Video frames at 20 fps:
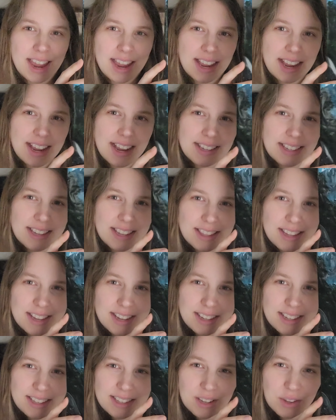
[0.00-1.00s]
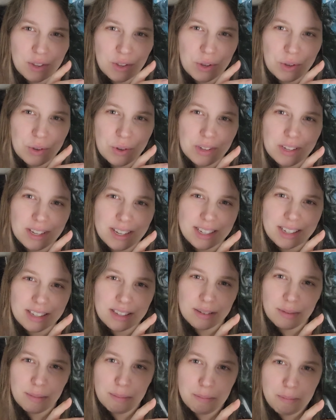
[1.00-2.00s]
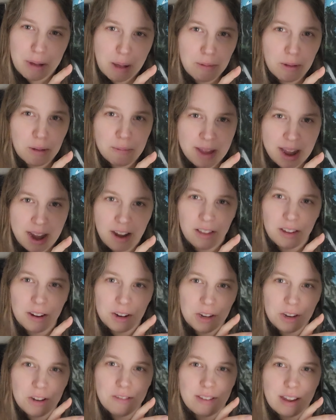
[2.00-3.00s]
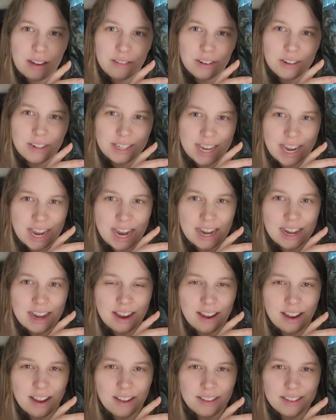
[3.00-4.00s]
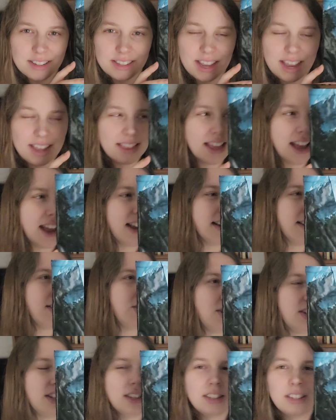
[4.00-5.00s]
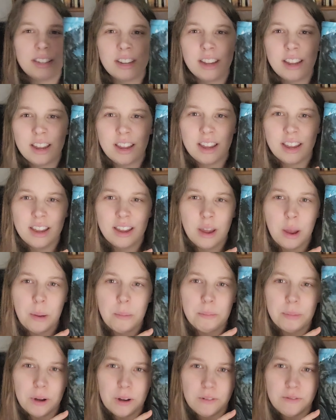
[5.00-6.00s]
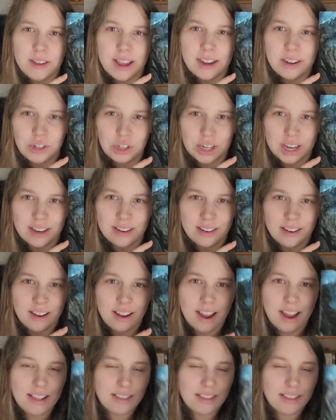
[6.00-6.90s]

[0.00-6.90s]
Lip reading: isn't this the coolest bubble mailer you've ever seen? I was like, that is just perfection. I